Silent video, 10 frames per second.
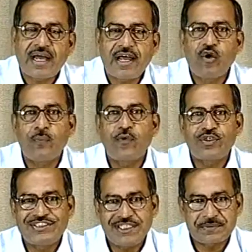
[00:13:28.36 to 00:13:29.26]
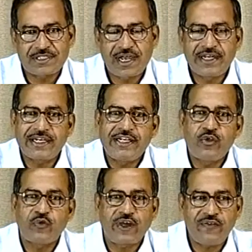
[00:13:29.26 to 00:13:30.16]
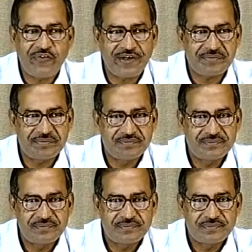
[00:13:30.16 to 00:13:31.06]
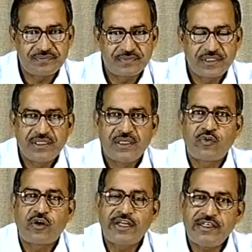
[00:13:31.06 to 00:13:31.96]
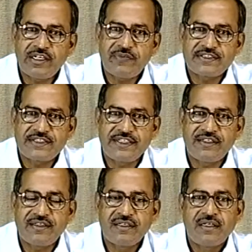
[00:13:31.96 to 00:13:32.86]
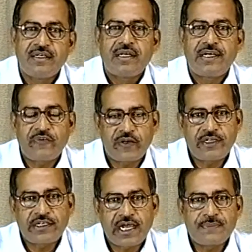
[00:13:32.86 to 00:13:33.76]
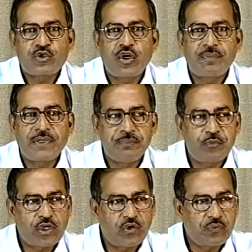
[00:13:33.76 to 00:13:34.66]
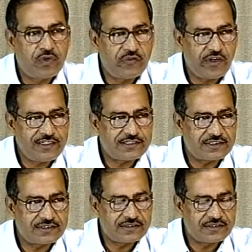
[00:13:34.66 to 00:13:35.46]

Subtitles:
IO port chips like 8255 for interfacing different types of input output devices.